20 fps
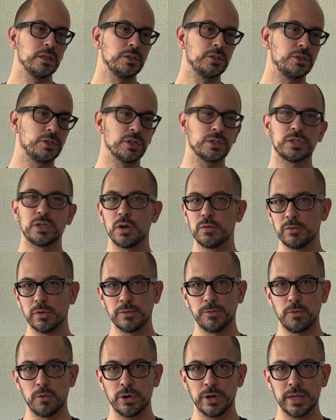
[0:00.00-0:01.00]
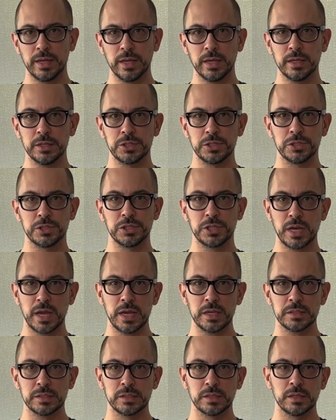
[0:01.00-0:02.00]
just over a 40-inch
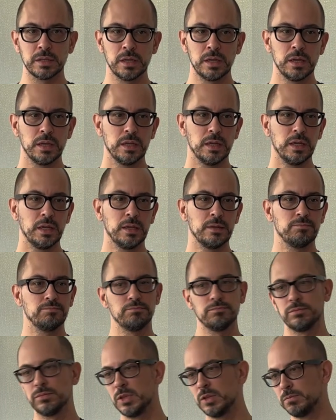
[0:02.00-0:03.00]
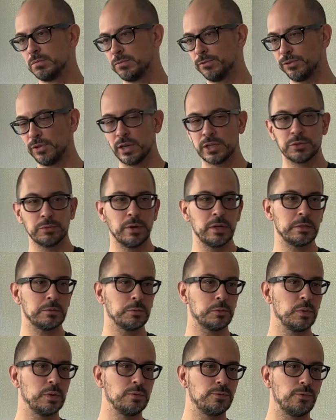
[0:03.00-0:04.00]
chest. It fluctuates
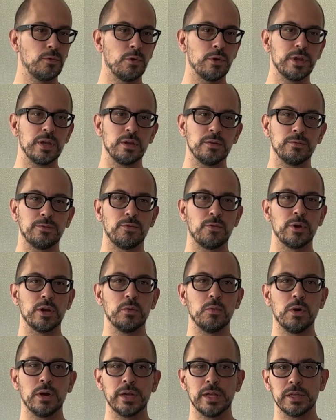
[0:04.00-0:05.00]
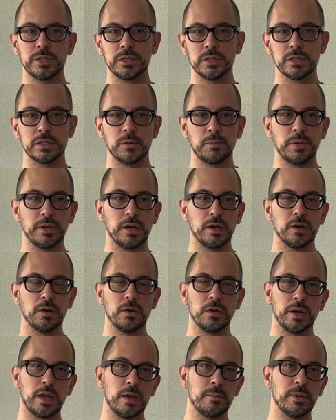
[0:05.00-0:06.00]
between 40 and 41 inches depending
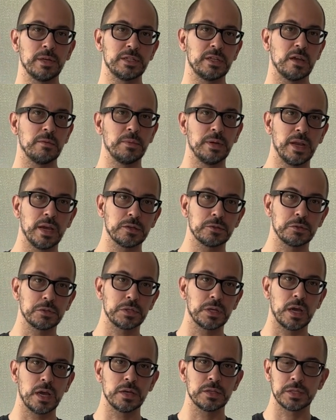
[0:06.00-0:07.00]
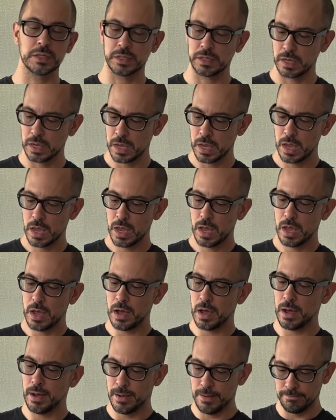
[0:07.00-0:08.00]
on how much I've been exercising.
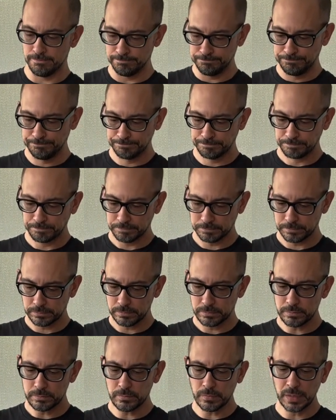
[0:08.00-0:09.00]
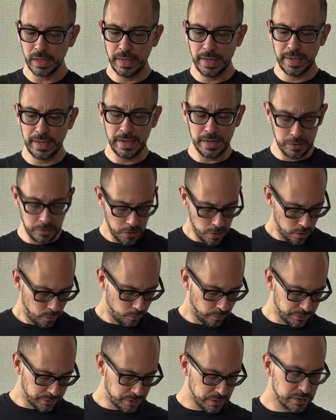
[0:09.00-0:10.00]
And
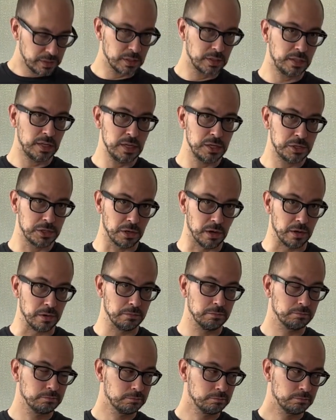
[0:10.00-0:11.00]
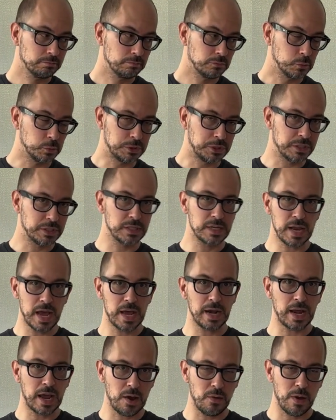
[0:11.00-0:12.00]
with just a t-shirt, which is
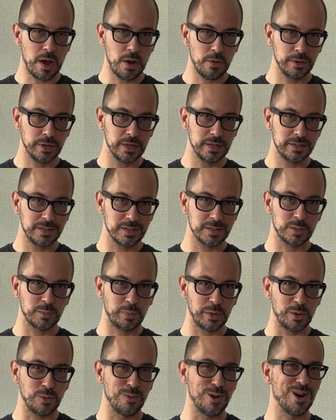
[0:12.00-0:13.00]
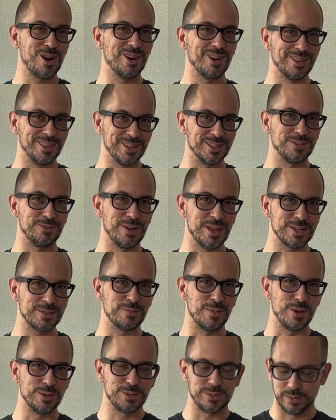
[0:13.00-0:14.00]
not how I would anticipate wearing this vest
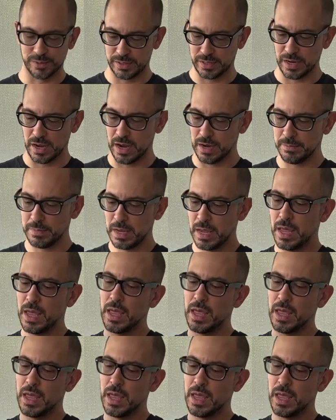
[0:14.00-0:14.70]
most of the time,